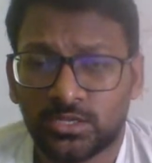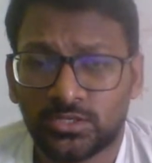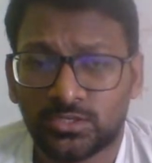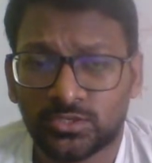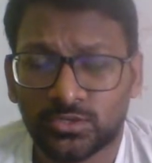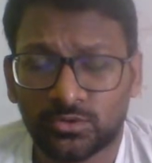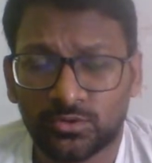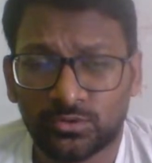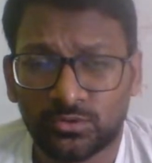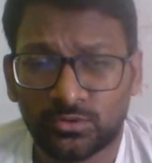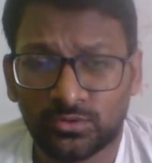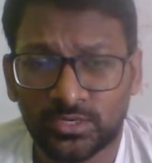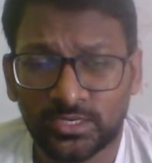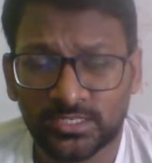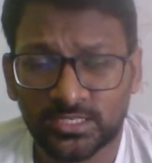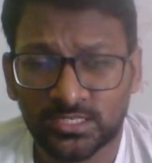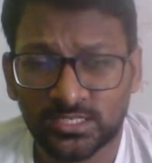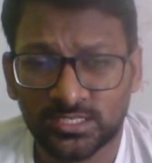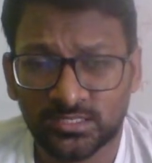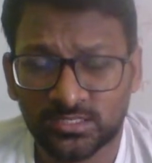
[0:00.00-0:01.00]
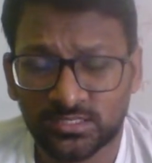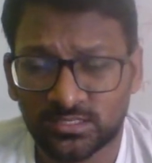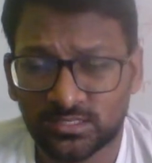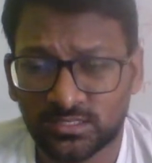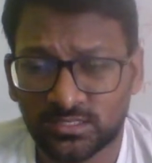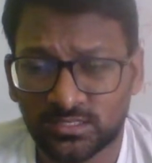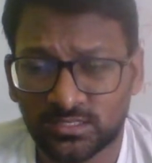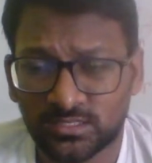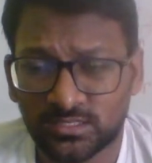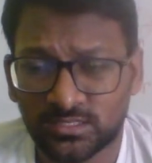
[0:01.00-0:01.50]
So let's
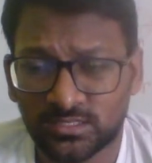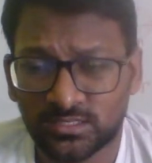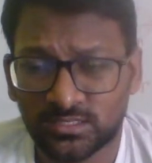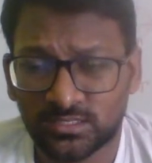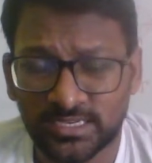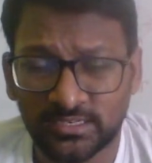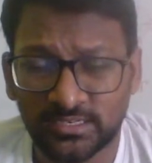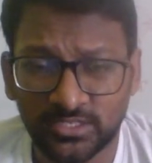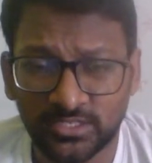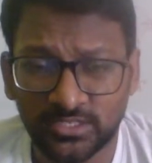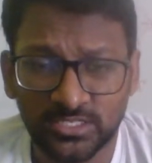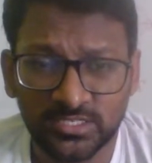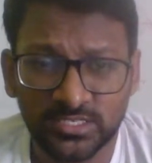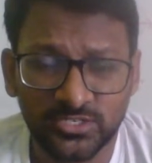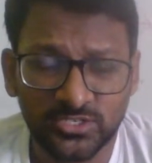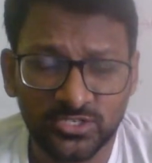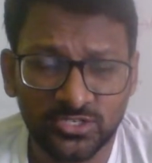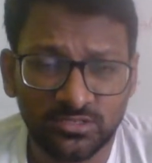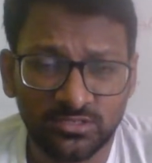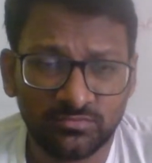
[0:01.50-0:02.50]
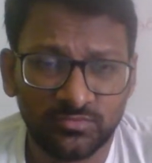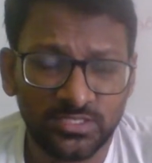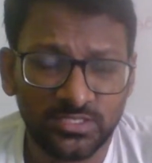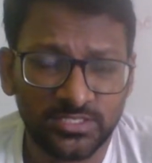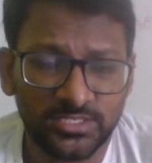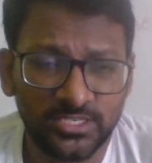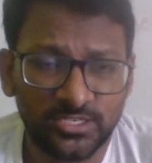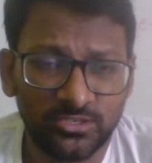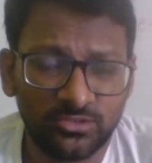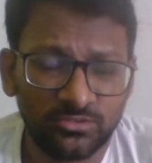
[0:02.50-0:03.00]
end this
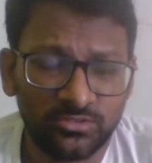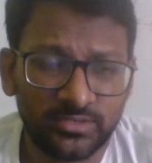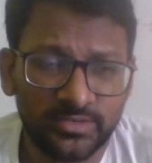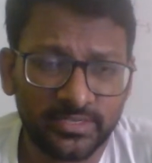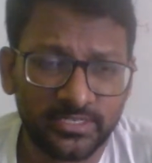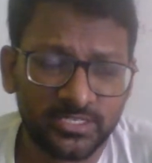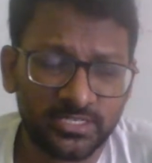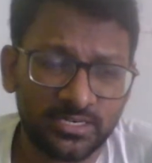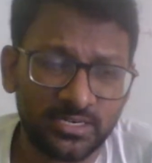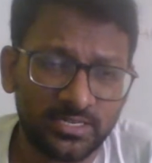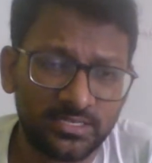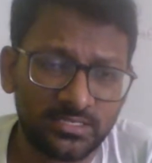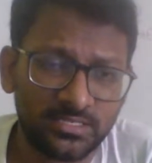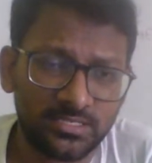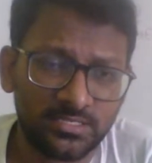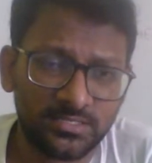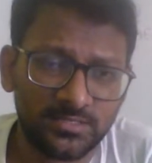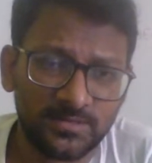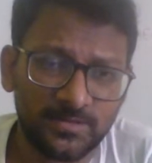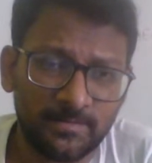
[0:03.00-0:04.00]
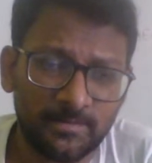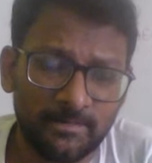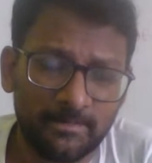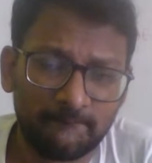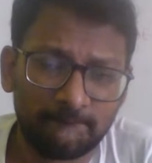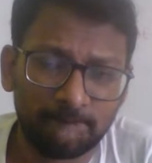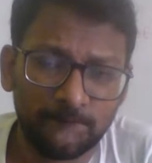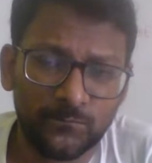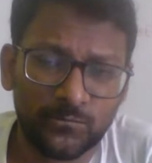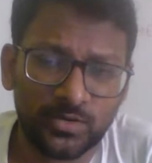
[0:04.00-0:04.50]
session. We'll see you in the next class,
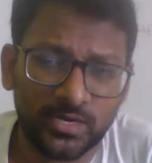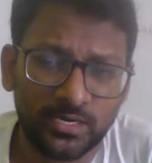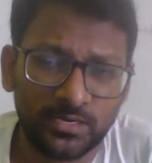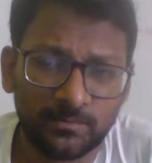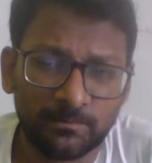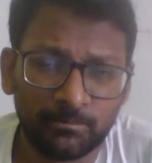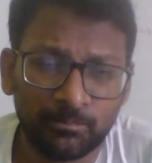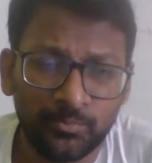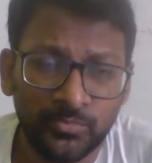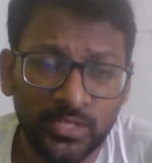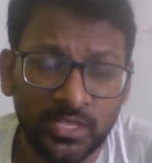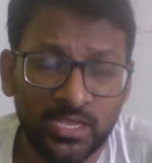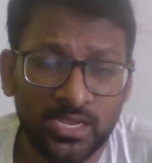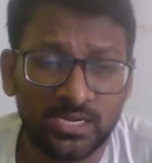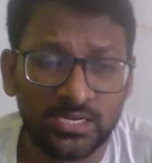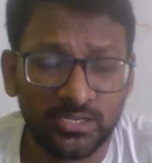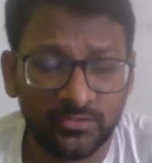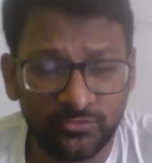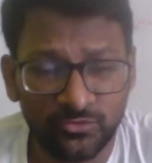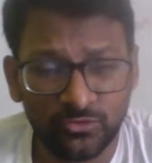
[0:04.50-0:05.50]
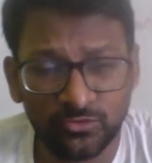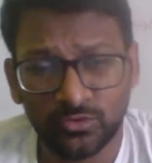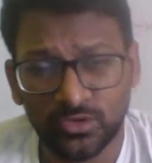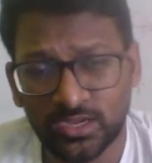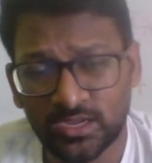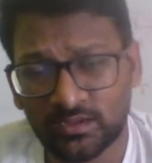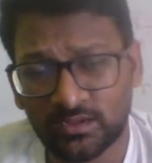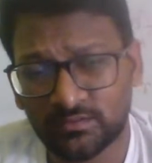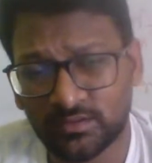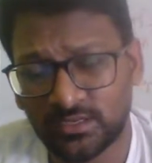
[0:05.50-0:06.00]
right? And if
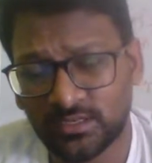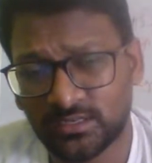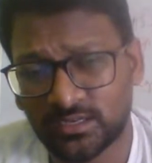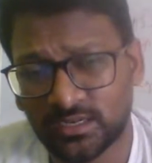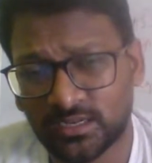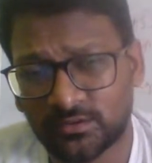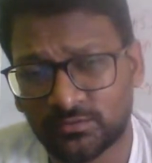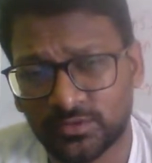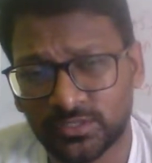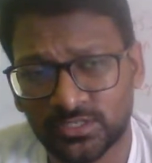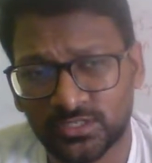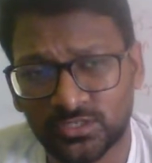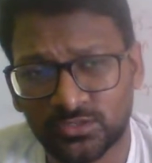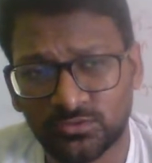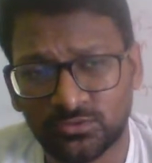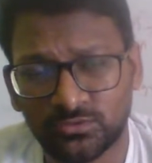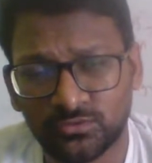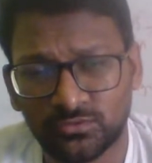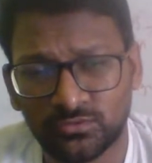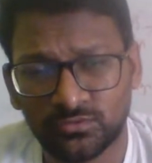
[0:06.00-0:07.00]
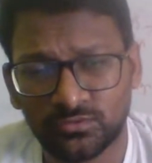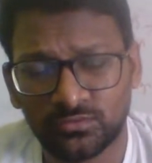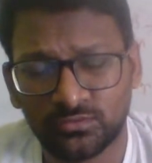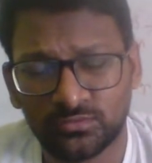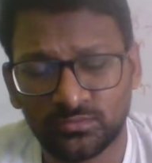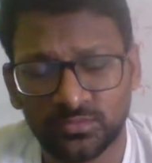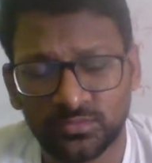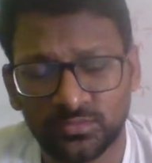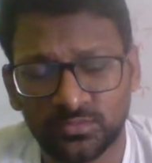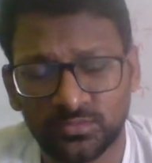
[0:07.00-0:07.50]
you have any request
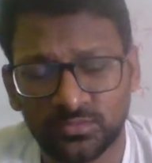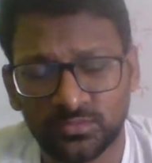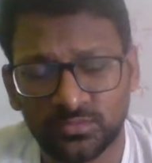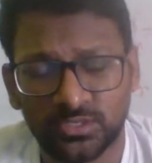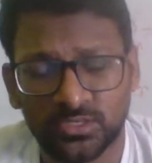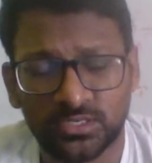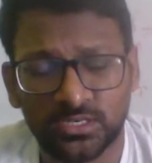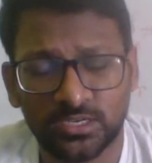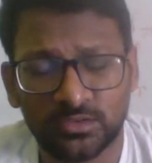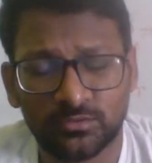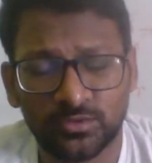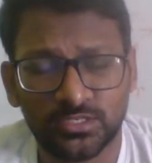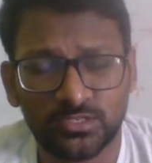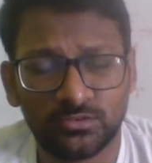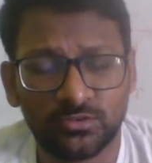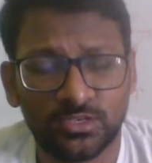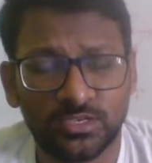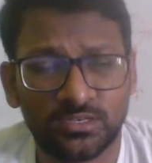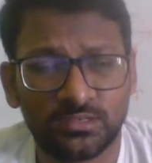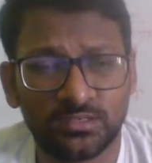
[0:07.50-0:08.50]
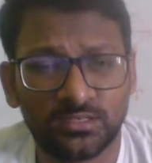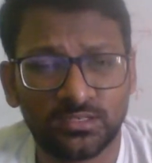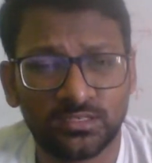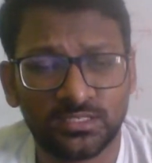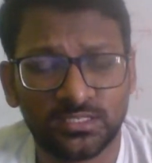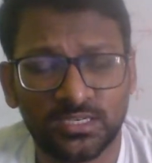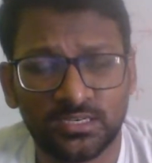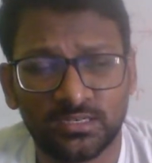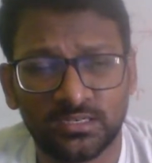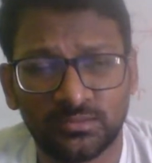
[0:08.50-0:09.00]
to you can
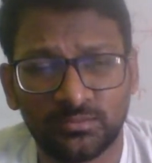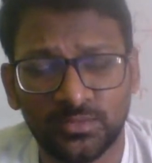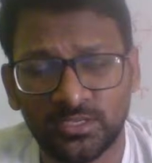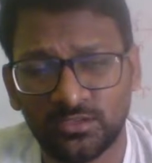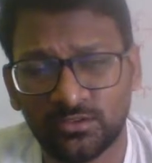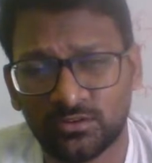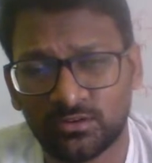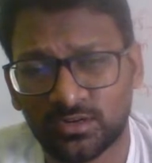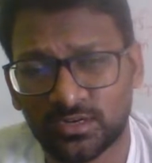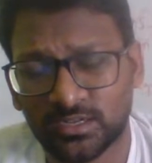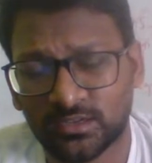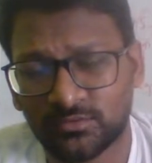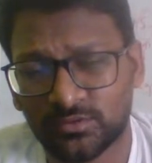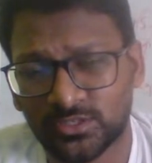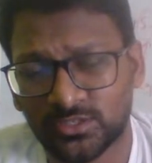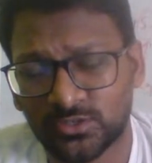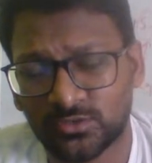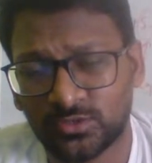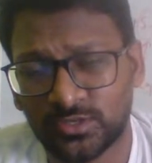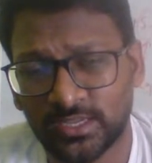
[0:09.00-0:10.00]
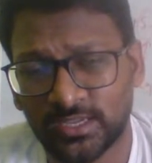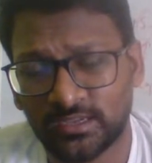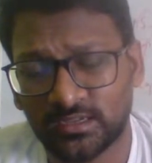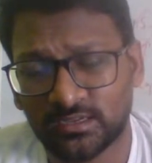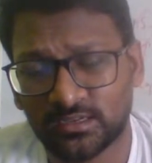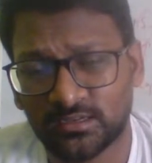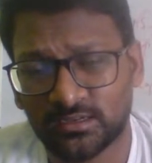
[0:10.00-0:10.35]
send me your request to take